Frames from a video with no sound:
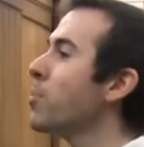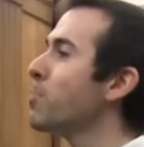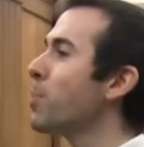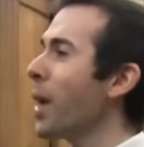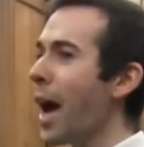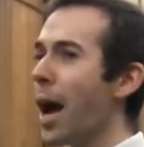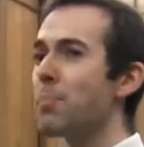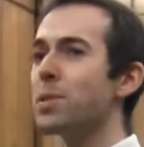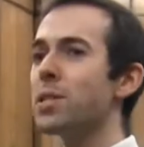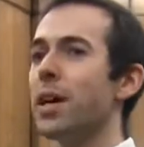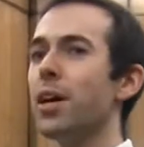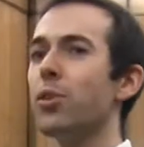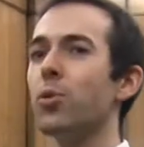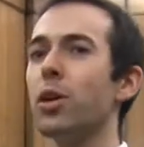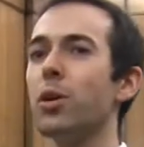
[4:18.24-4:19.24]
Perhaps
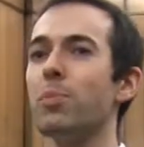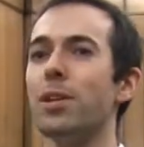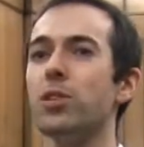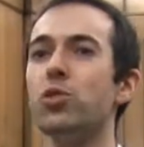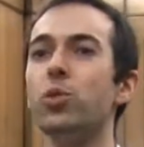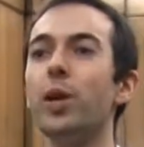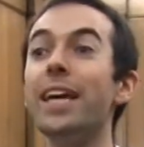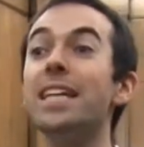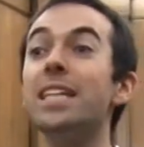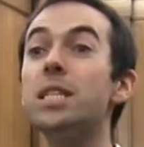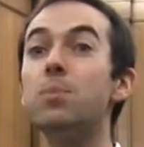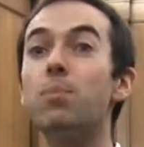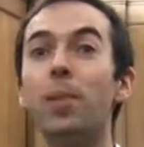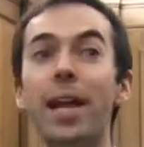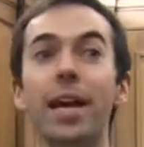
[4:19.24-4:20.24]
I'd recommend to
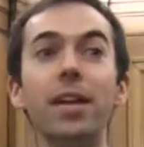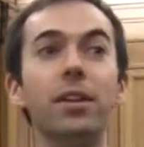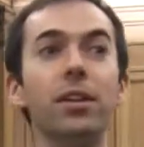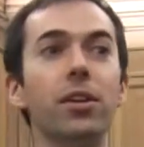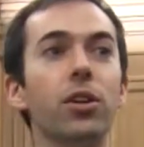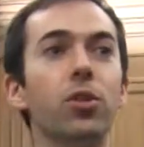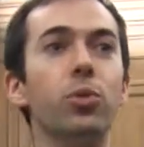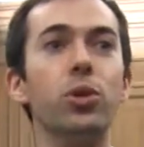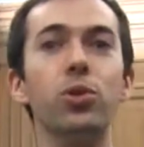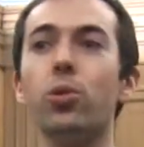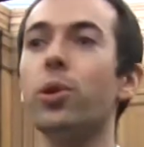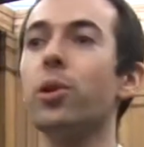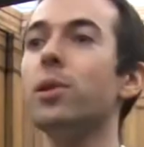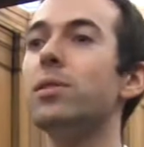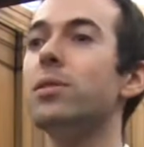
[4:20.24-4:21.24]
explain a
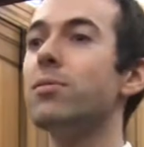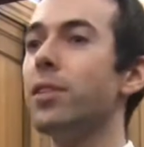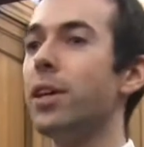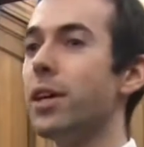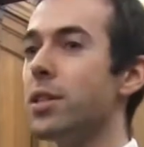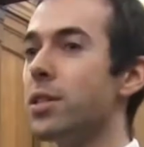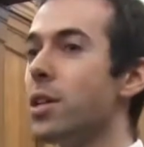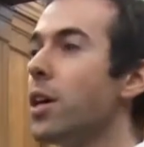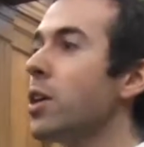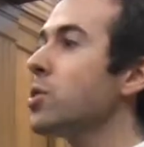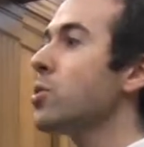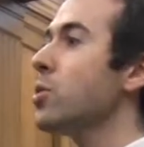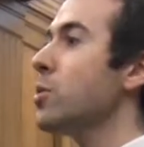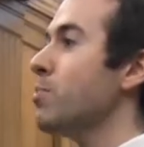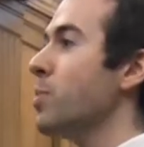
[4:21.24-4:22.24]
rhetorical device
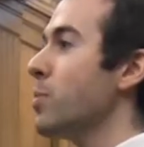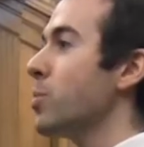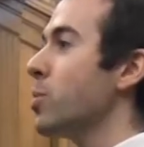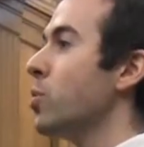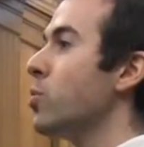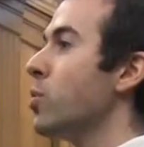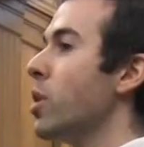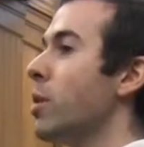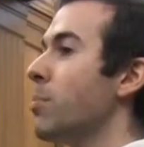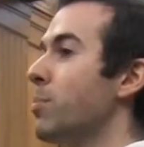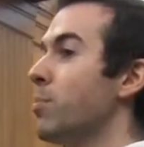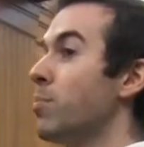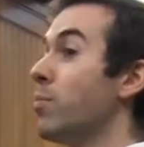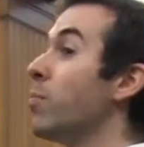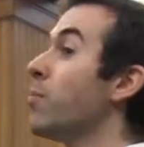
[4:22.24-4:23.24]
so that people who are
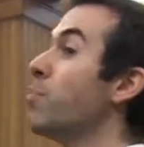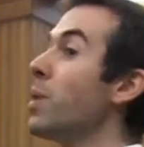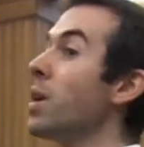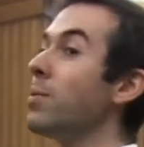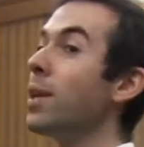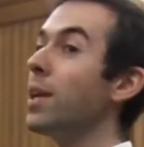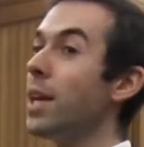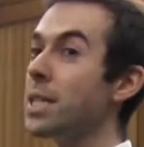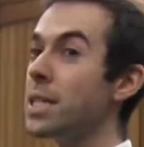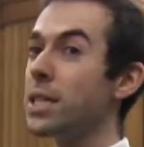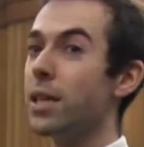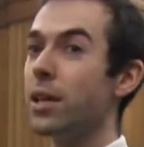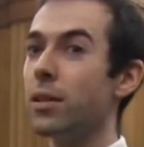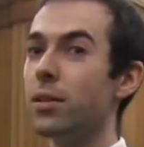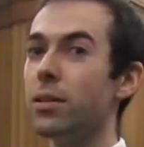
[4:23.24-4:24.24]
maybe
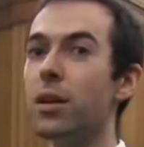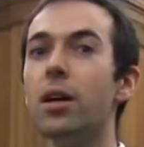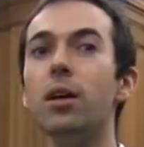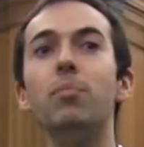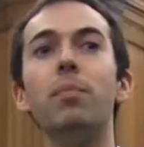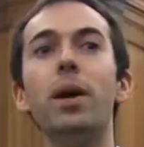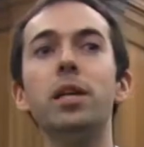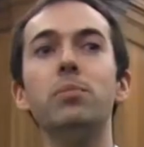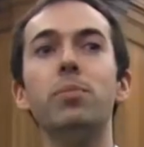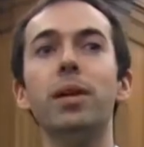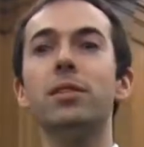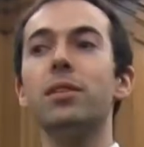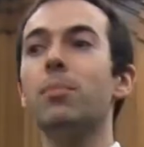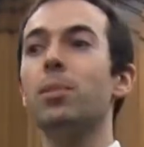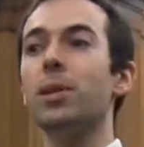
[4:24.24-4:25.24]
less skilled might pick
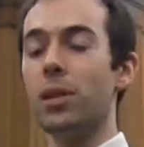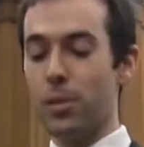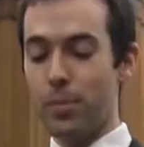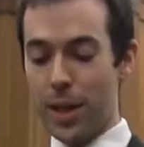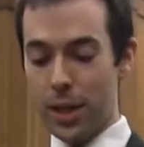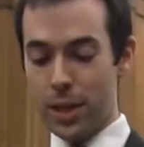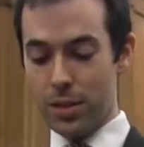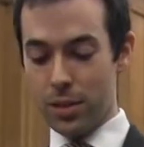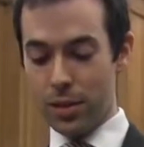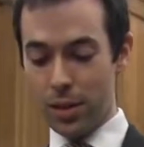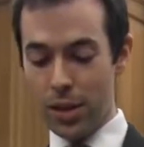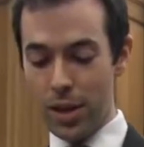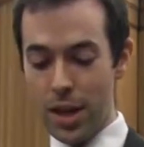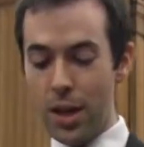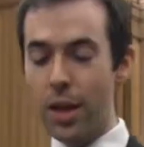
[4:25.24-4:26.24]
it up little by
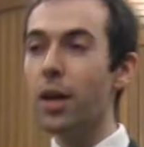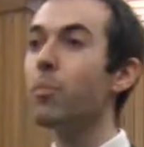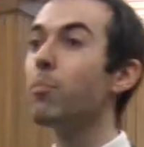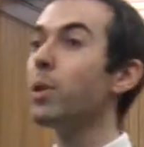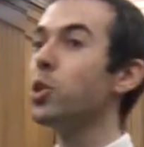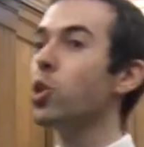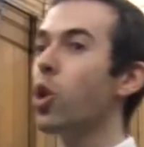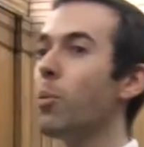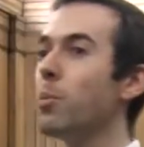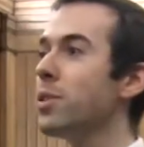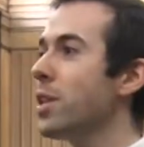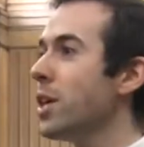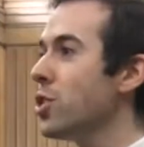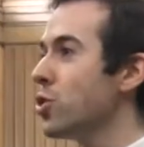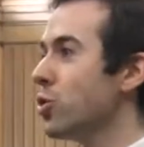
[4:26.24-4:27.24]
little. But
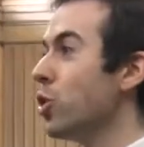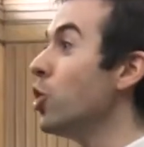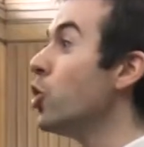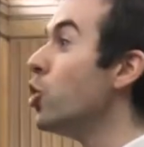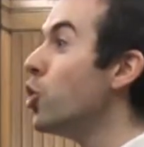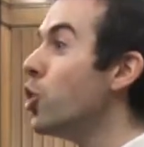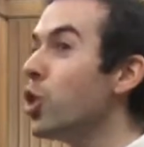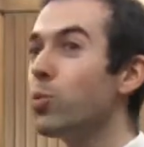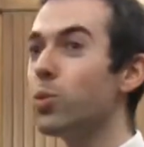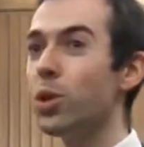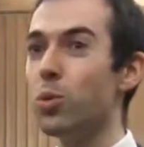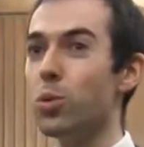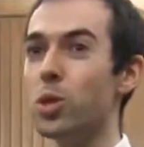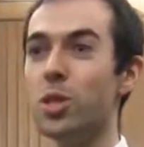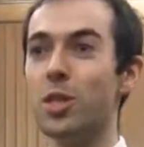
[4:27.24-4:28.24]
commendation, no
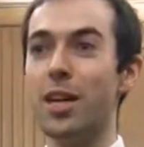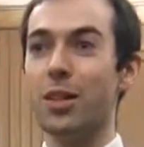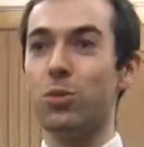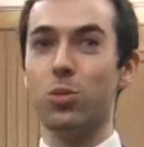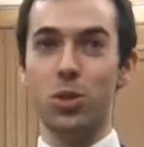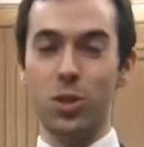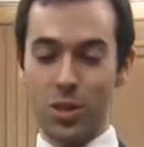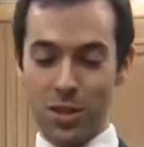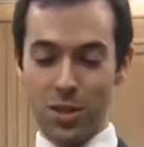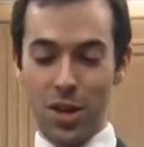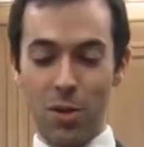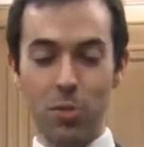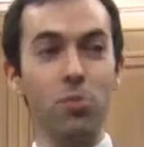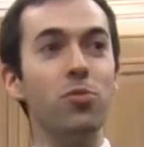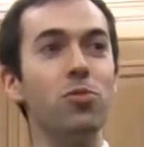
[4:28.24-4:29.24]
notes, that was
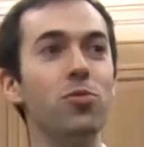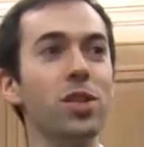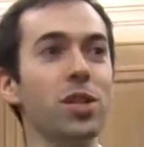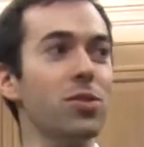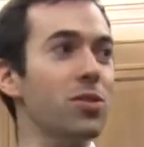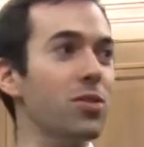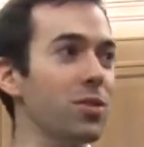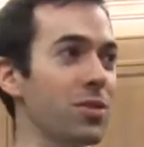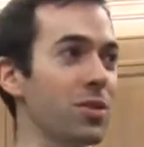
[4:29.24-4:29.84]
a feat